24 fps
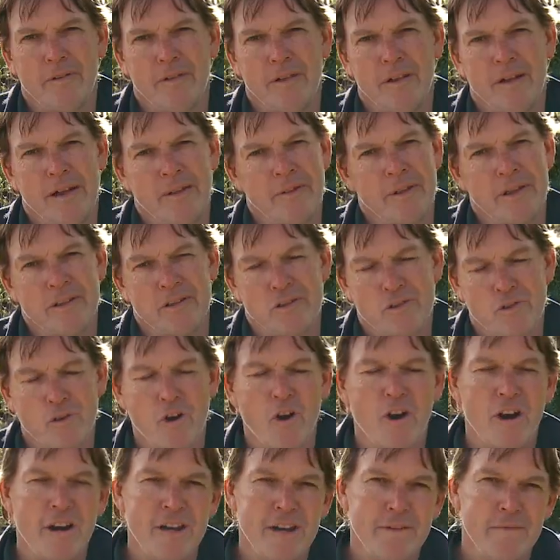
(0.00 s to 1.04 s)
They
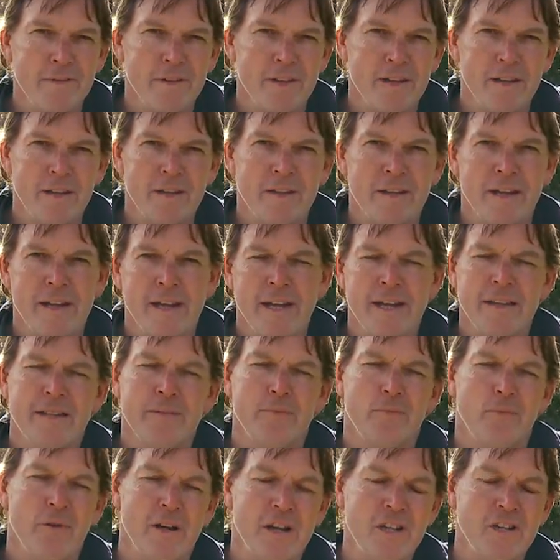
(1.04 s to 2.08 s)
tried everything. They had
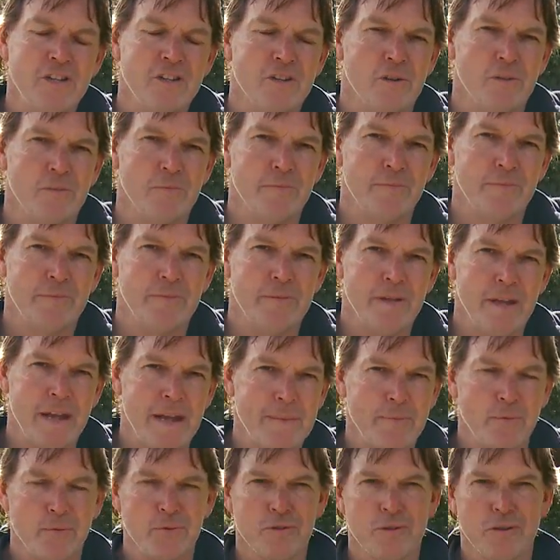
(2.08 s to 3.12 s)
them regional.
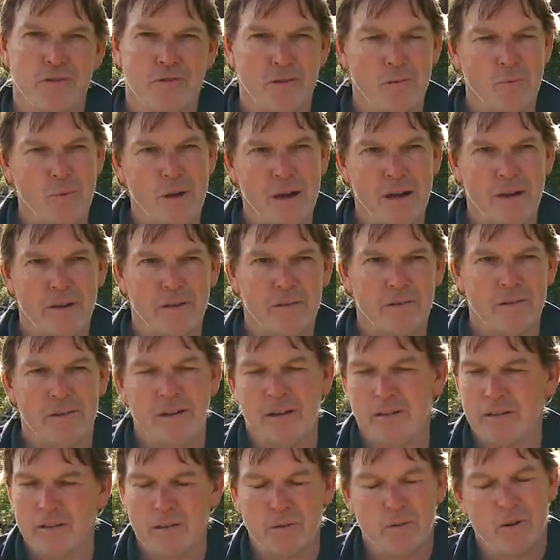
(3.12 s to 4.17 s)
Apples that grew well
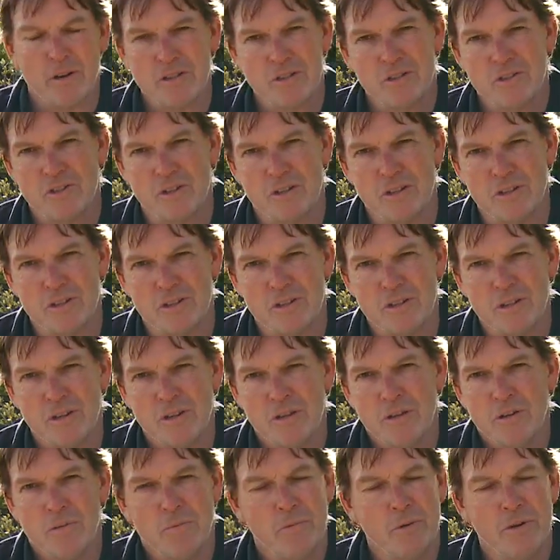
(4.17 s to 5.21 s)
in Christchurch
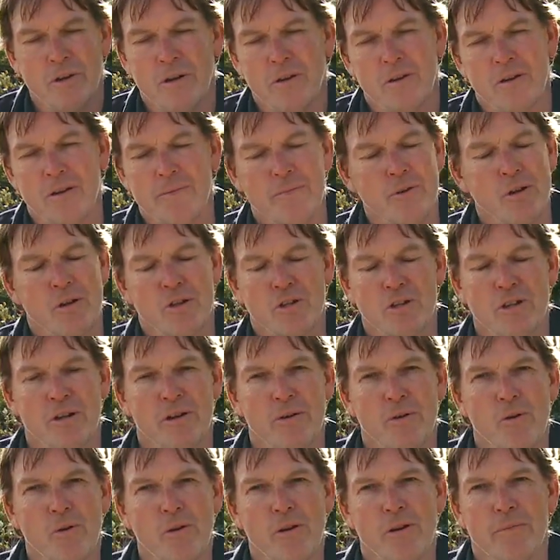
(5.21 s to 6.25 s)
were not commercial
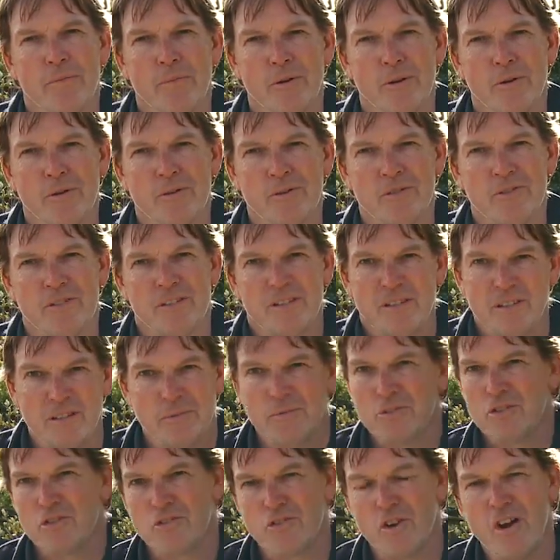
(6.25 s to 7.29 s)
in Auckland because it
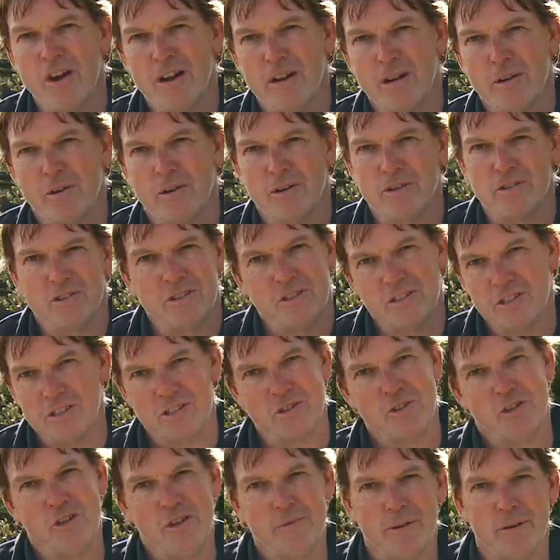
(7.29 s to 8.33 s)
was dry in Christchurch.
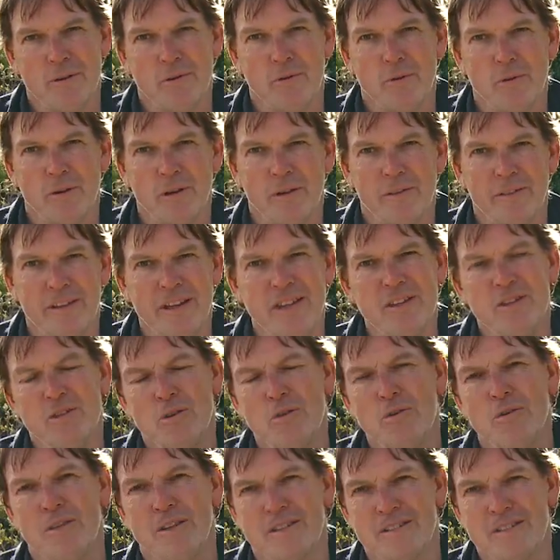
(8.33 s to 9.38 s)
It's humid in Auckland. They
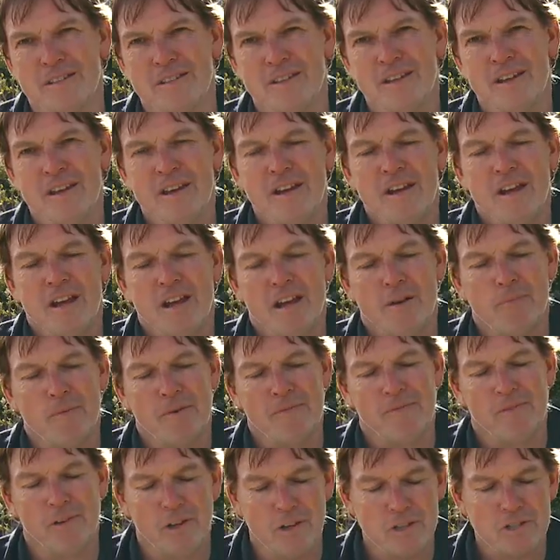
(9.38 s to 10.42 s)
knew this, and
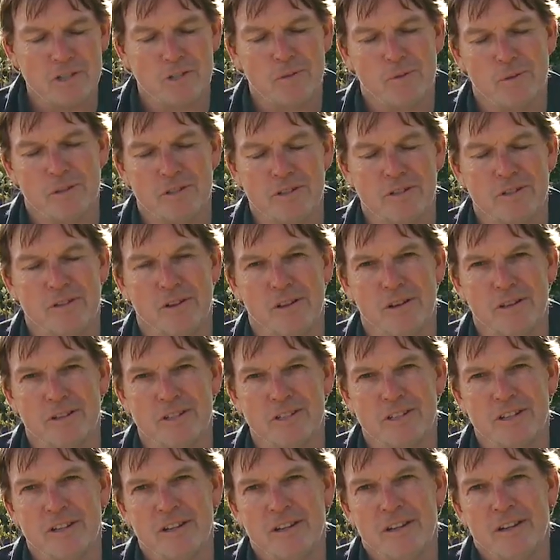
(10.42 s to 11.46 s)
we've lost all this
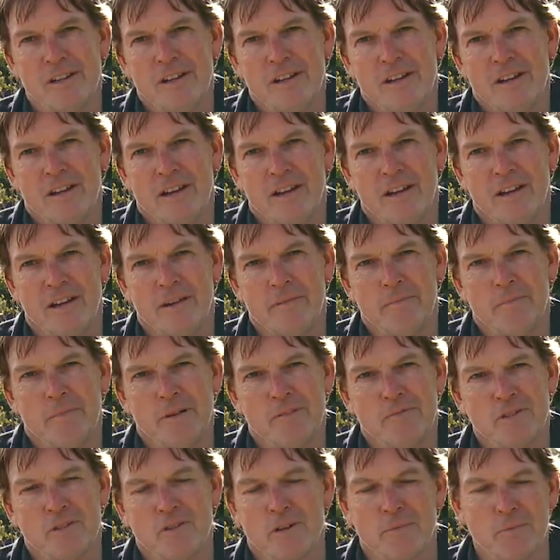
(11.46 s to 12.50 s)
knowledge. And
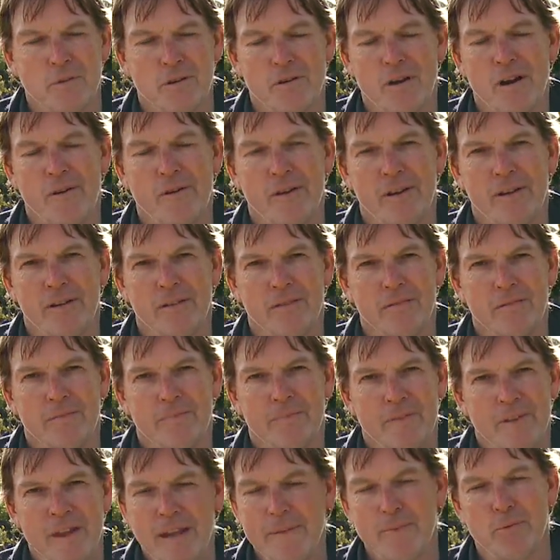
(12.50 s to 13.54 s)
we've stopped growing
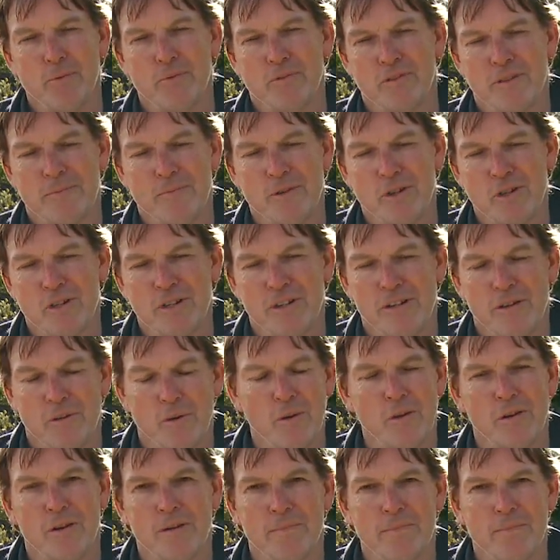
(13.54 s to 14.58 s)
apples commercially in
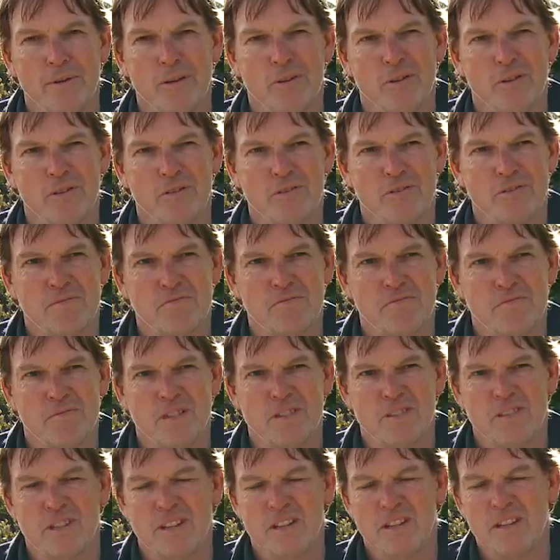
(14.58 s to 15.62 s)
Auckland because
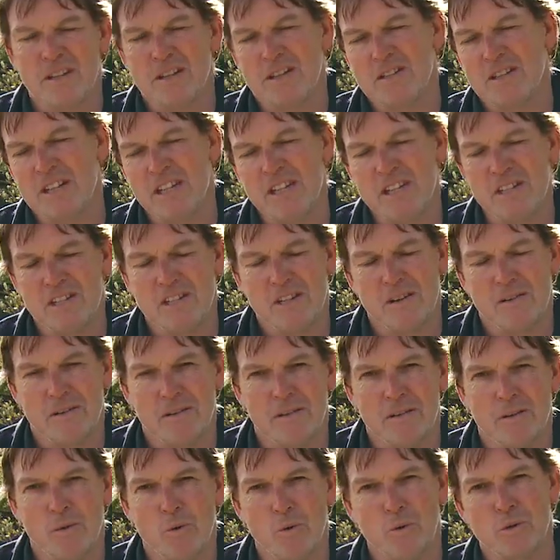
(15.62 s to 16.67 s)
it's easier
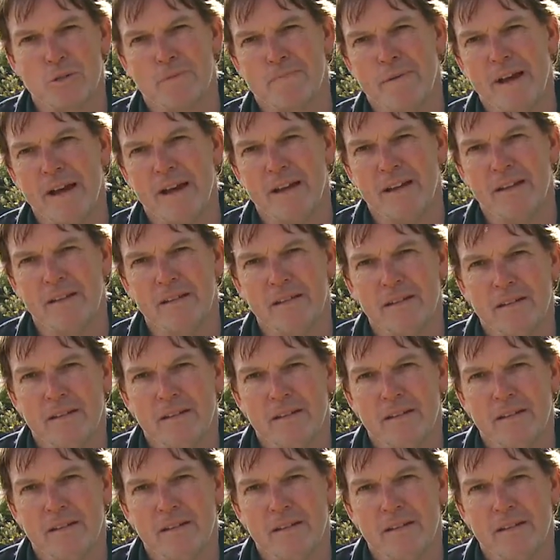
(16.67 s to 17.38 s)
in Hawke's Bay.